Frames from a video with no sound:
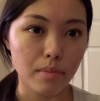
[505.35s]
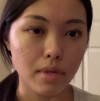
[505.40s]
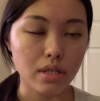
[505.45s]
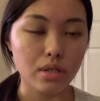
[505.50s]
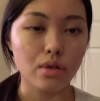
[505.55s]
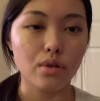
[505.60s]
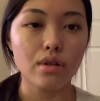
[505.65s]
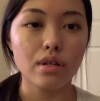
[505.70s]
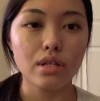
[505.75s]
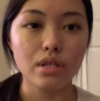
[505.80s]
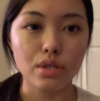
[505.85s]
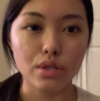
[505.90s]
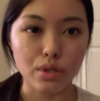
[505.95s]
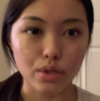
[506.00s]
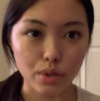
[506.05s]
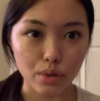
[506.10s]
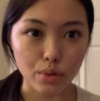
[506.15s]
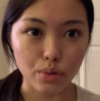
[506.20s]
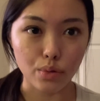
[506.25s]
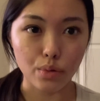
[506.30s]
It's already
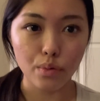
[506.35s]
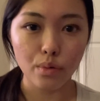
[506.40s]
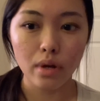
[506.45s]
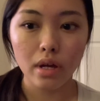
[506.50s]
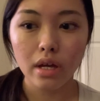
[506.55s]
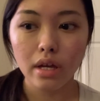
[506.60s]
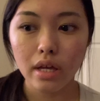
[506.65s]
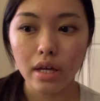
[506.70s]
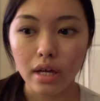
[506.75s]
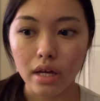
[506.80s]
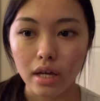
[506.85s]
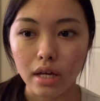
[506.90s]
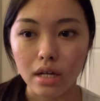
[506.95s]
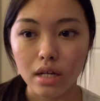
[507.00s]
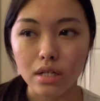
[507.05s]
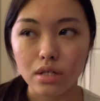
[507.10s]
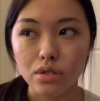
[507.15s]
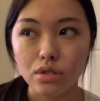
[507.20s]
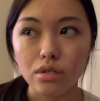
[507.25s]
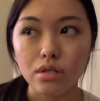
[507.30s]
two
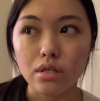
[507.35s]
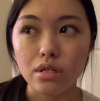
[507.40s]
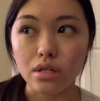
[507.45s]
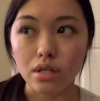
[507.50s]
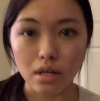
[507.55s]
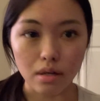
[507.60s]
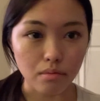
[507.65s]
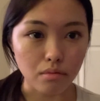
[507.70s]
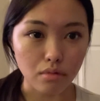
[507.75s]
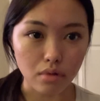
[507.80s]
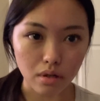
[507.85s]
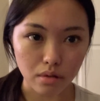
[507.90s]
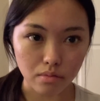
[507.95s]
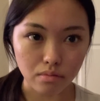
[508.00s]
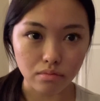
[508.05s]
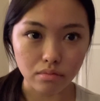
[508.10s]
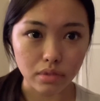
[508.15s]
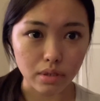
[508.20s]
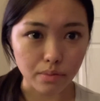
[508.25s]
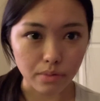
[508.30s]
and she's gonna come around
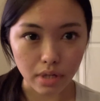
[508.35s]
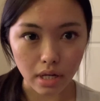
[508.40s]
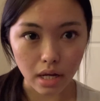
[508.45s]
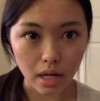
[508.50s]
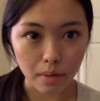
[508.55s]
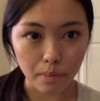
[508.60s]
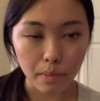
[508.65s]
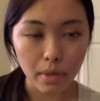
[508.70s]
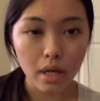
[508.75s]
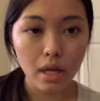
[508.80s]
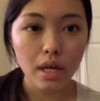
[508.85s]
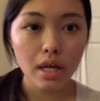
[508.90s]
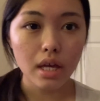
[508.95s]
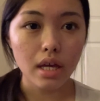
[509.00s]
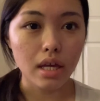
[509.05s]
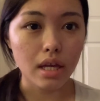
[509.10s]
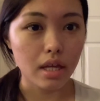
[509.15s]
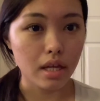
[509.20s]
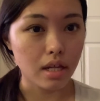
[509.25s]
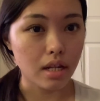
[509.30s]
sometime
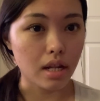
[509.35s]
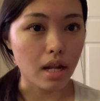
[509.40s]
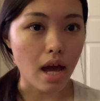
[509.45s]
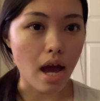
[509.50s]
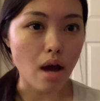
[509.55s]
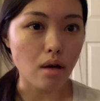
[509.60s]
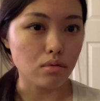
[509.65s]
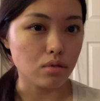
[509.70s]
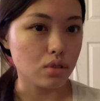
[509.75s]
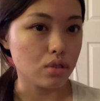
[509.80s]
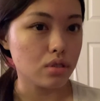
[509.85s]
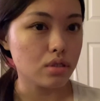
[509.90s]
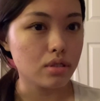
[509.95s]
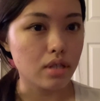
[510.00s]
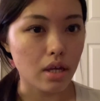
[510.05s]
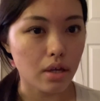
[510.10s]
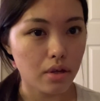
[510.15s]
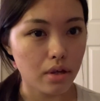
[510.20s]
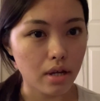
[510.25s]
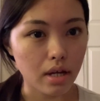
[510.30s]
and I'll just
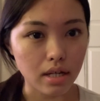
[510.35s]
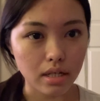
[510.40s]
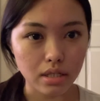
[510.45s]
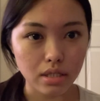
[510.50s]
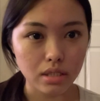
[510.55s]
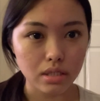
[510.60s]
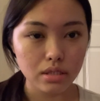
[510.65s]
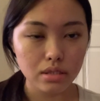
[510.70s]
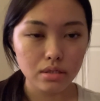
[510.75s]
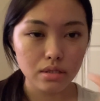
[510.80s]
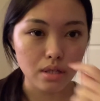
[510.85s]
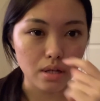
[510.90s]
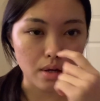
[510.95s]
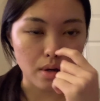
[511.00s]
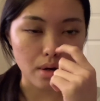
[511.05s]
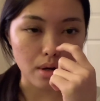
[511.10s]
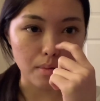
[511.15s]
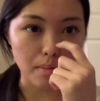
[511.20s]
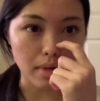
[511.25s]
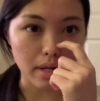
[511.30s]
take you guys
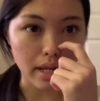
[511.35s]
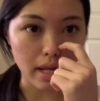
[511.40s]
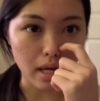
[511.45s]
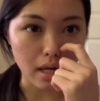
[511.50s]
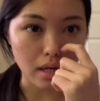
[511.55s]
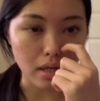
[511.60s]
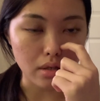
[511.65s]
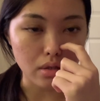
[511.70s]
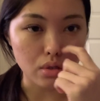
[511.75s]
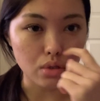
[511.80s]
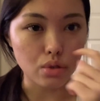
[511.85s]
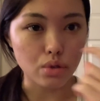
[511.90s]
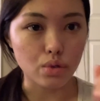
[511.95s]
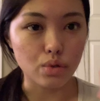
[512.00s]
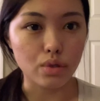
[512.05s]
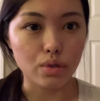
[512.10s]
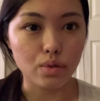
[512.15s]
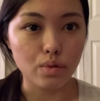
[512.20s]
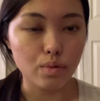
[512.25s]
on a day to